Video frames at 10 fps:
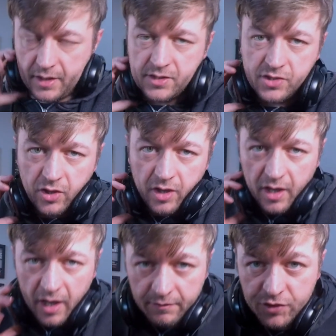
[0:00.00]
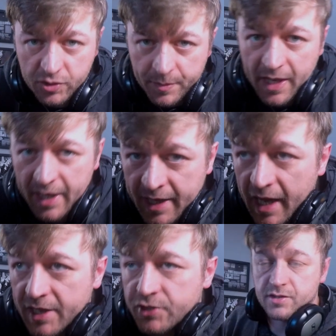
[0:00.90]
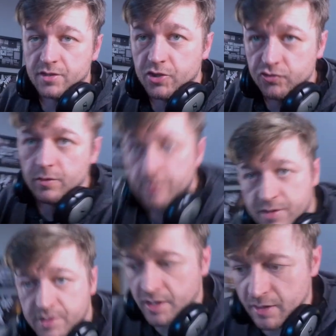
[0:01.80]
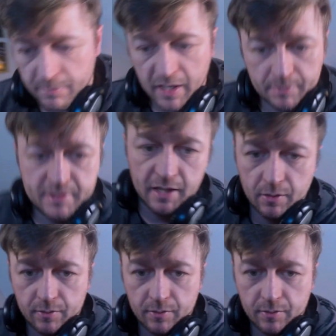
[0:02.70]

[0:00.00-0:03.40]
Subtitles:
so I've just made a guide track. Drums are mapped out